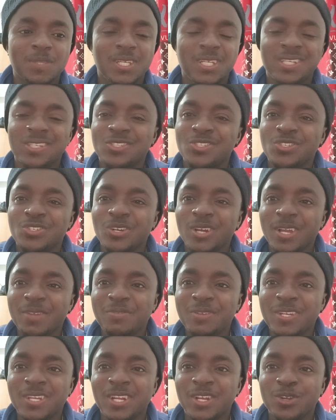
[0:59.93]
Is
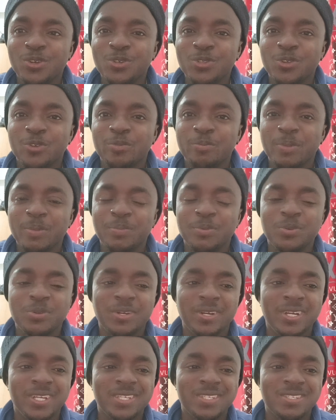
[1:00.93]
driving a lot of people
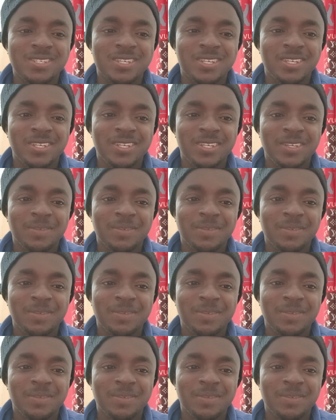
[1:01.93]
crazy.